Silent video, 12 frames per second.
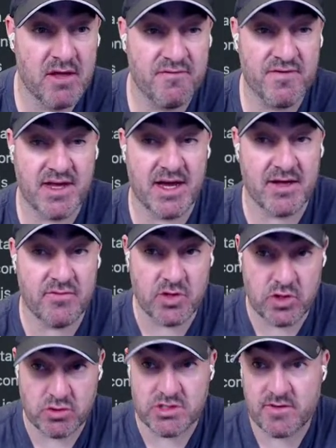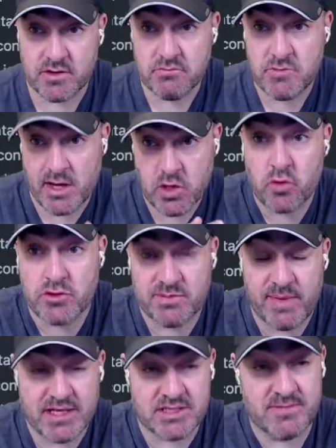via the use of a code
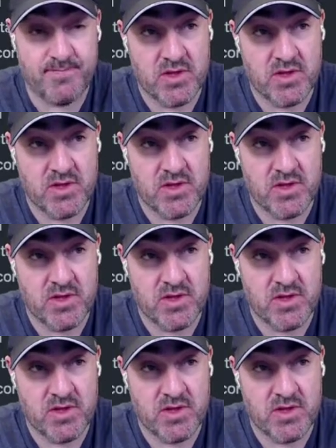space.